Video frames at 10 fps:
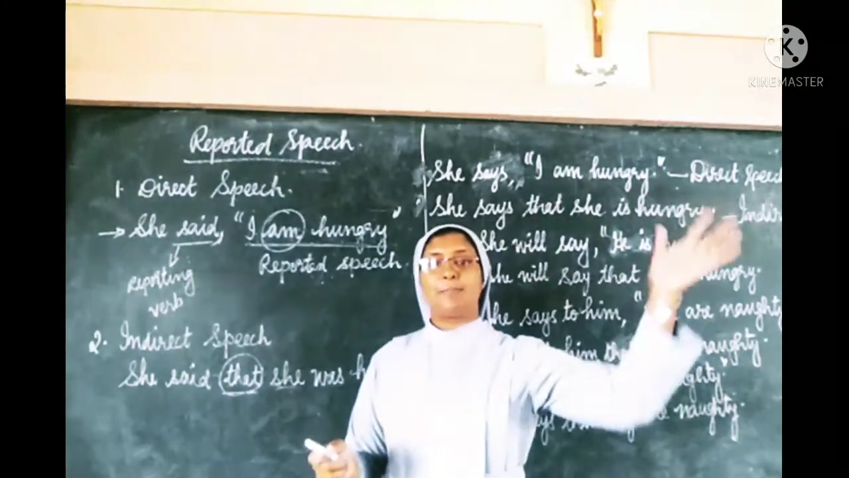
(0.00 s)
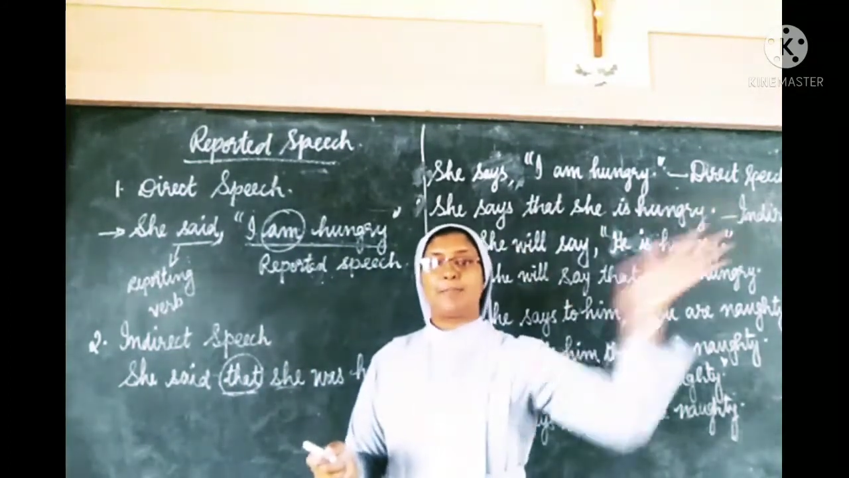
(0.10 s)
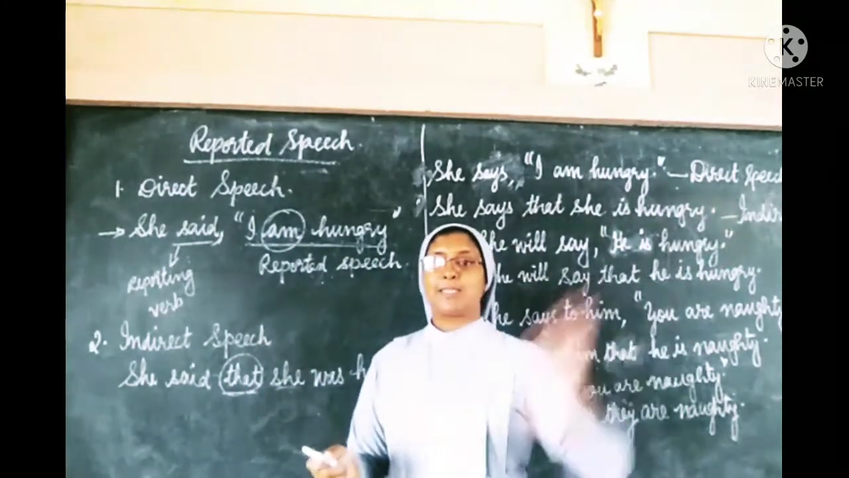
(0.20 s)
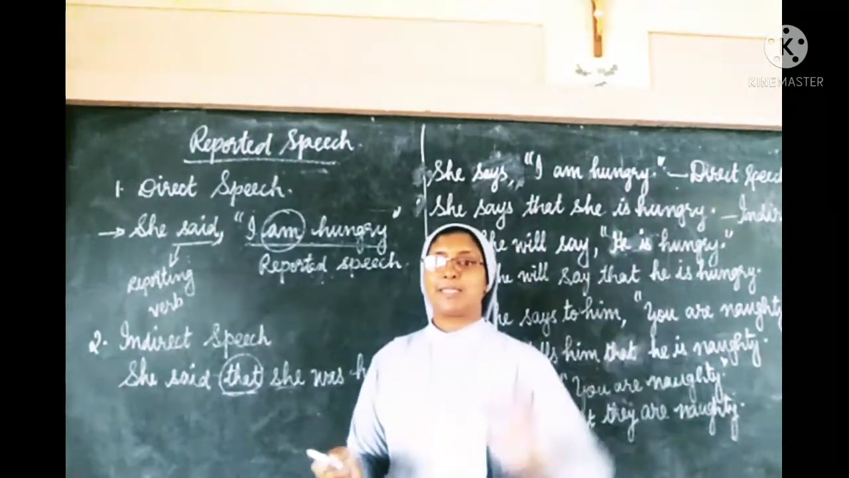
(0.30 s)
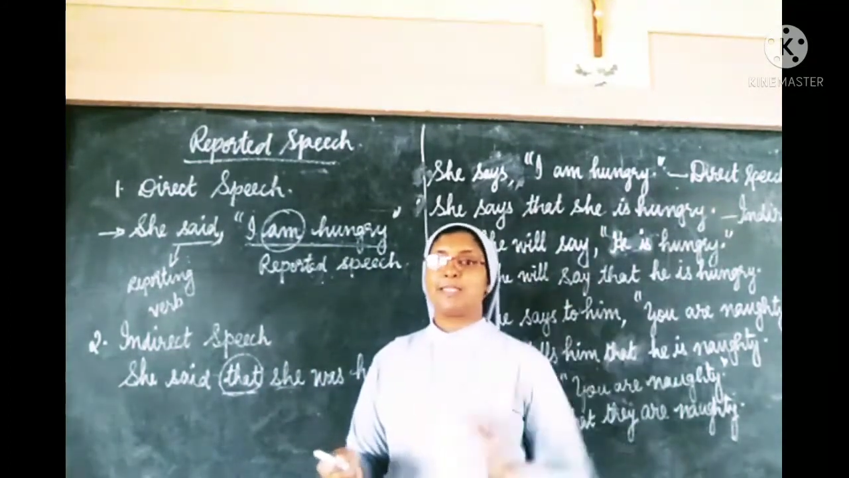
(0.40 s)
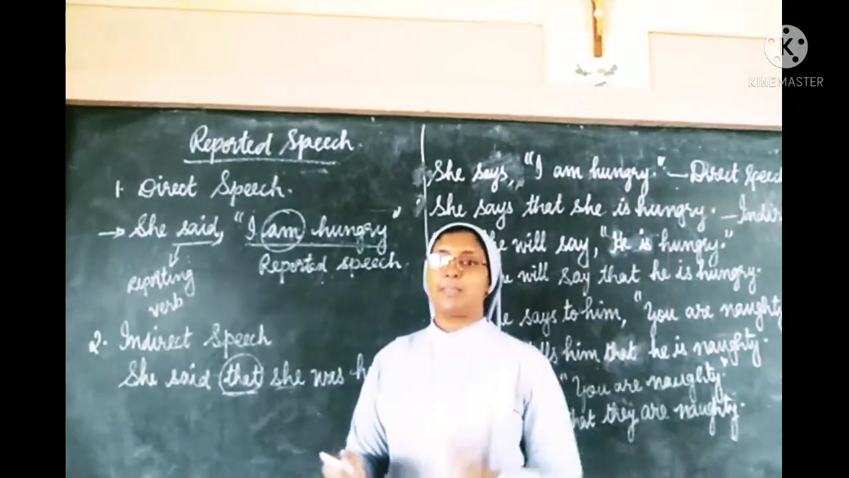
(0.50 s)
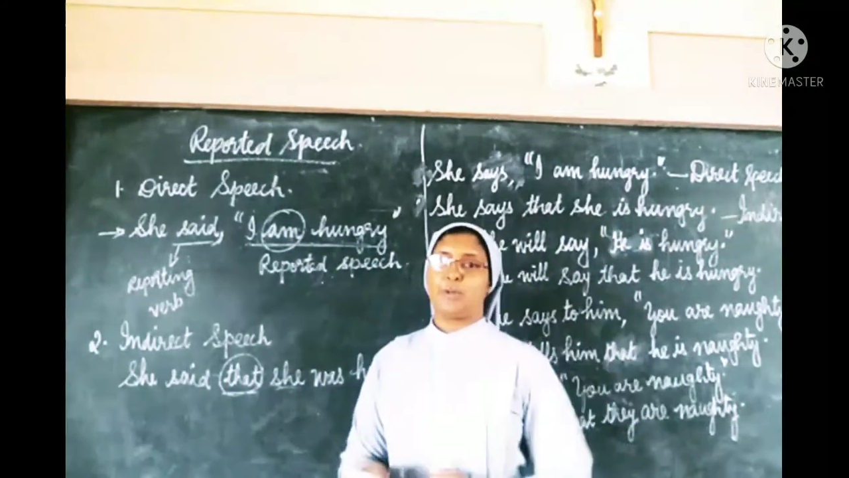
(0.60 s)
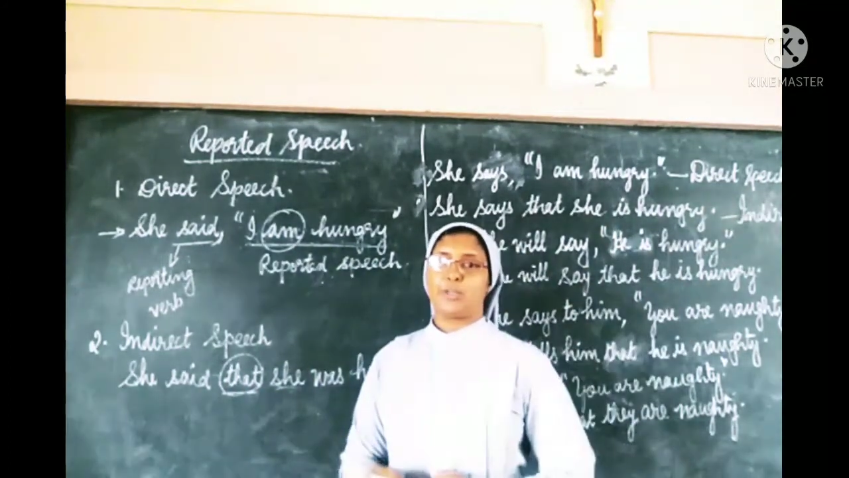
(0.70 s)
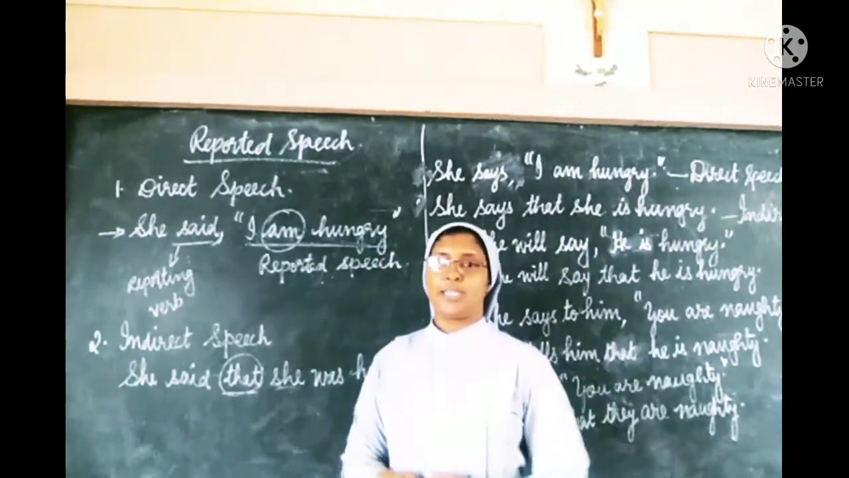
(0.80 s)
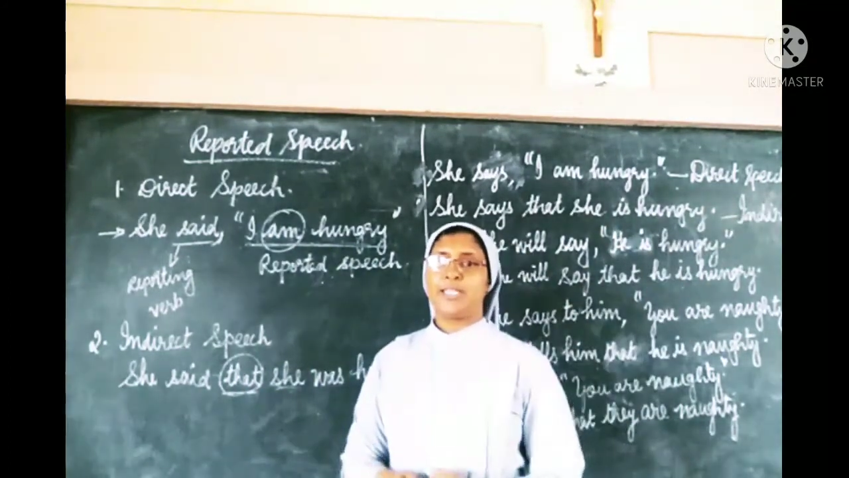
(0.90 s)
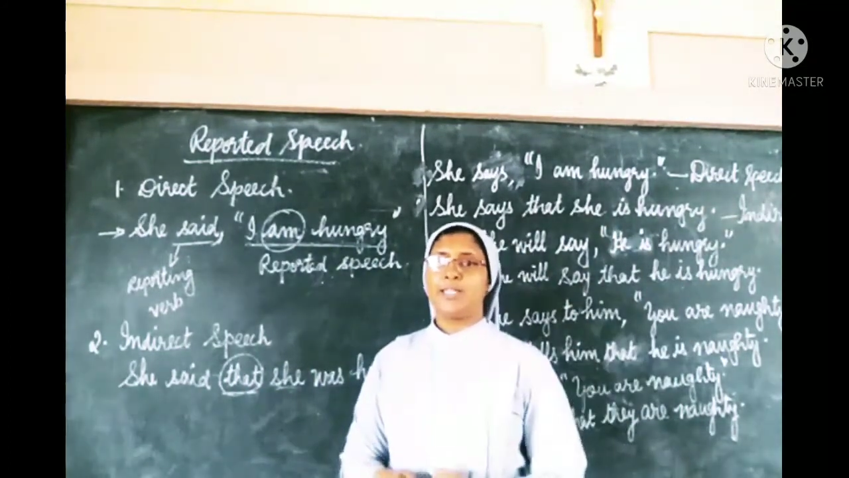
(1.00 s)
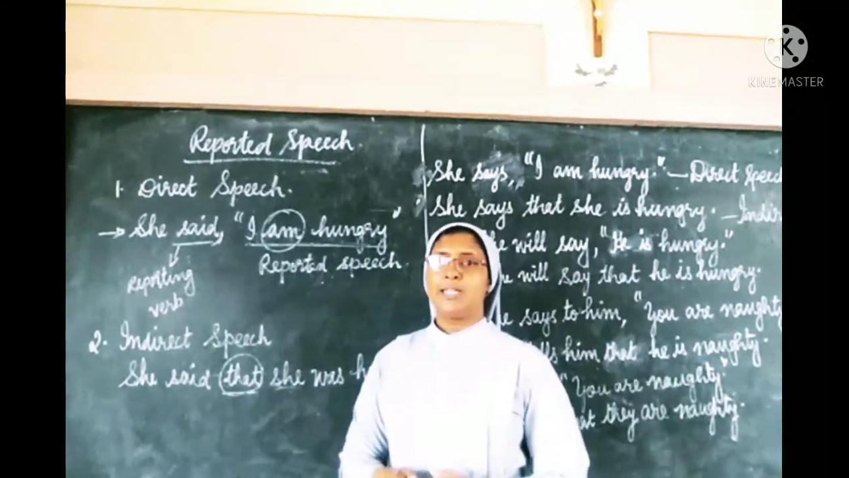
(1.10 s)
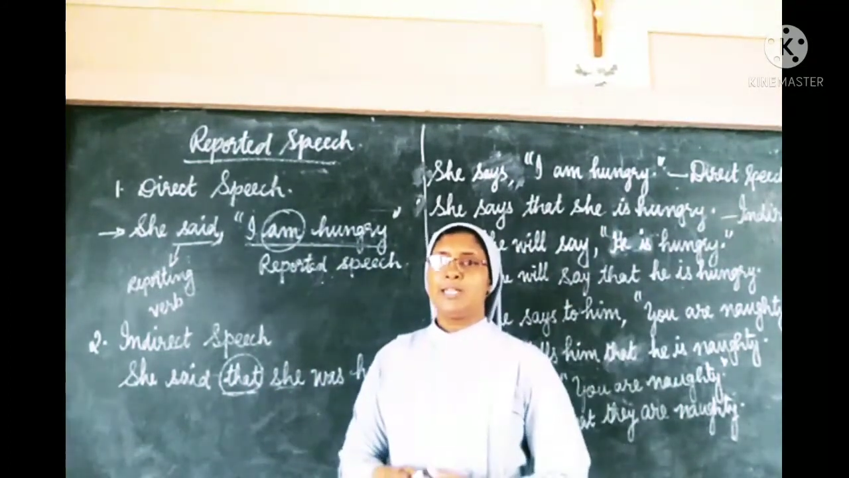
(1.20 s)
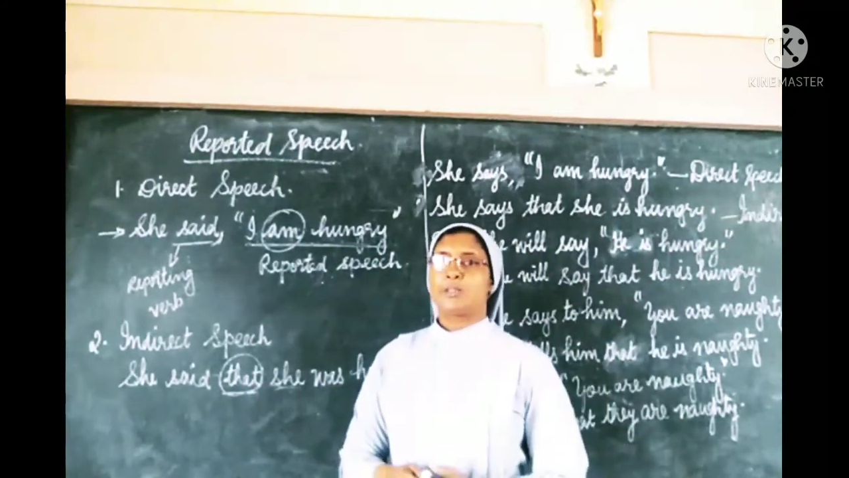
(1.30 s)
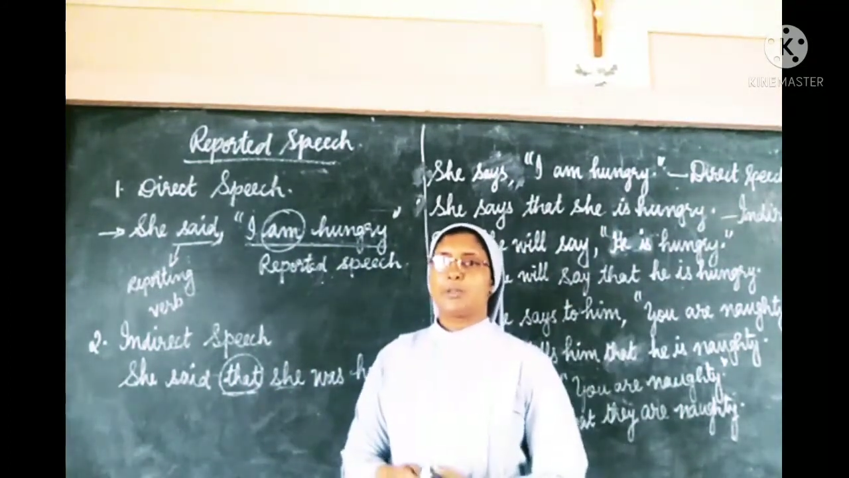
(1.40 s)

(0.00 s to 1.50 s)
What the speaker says: person reporting.